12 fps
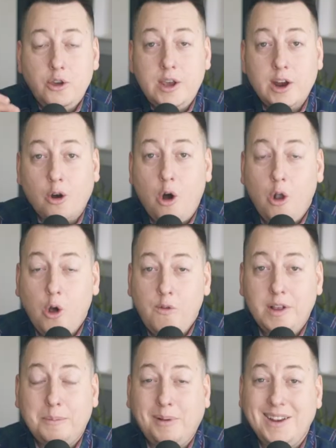You hear all
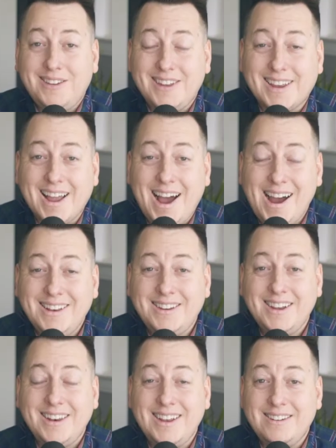over the place that
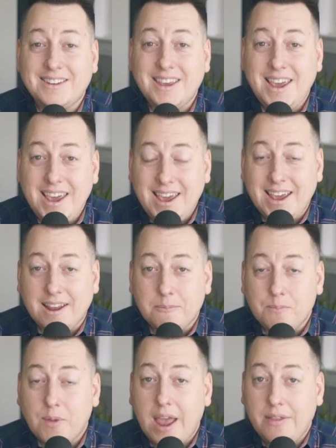content is king,
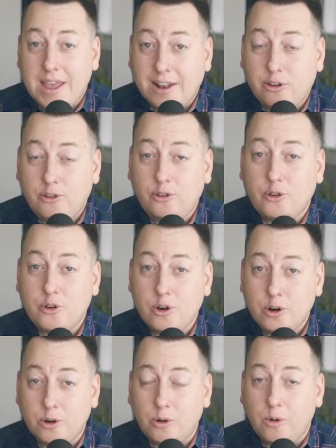and that's
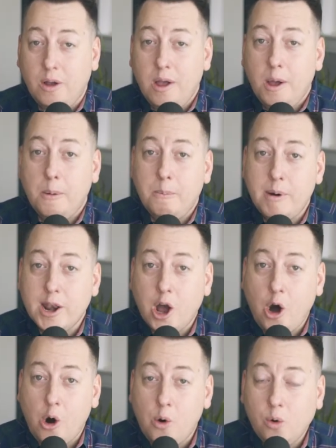true.
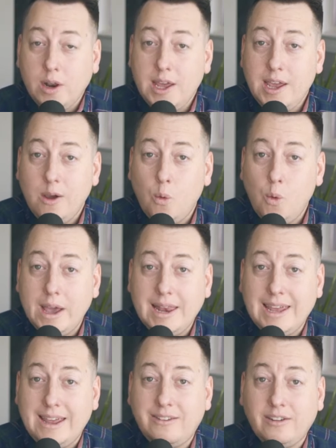But only
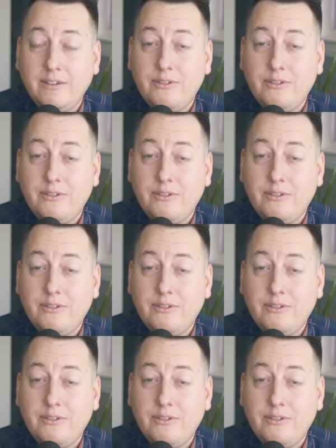when it's